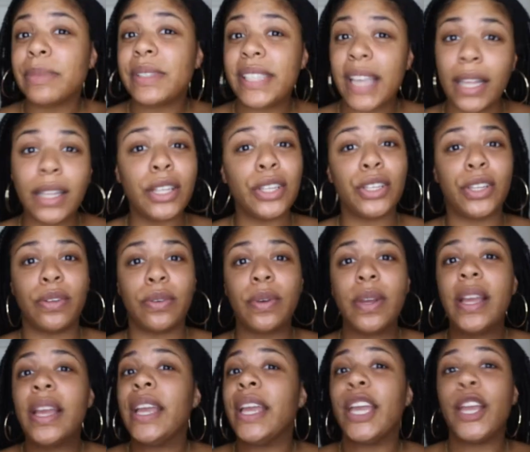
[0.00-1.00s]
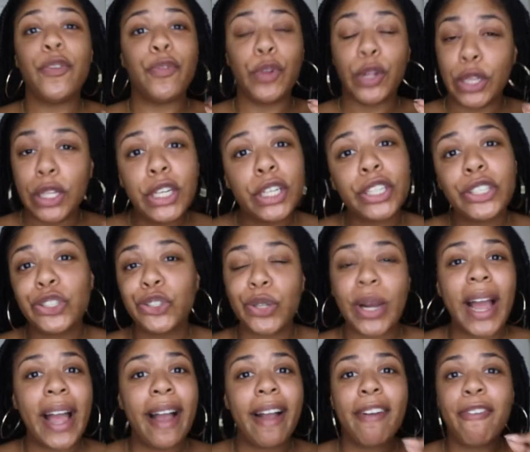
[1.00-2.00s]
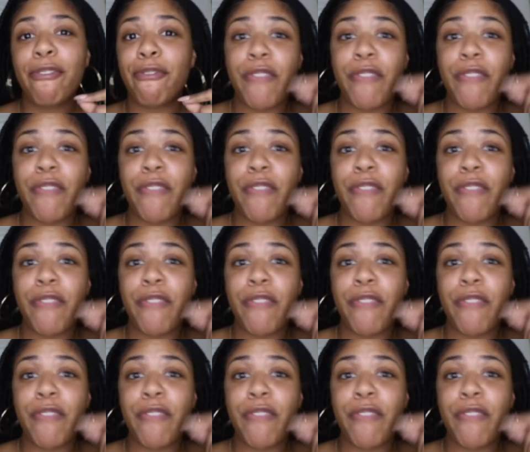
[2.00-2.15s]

telling you, if you're looking dry,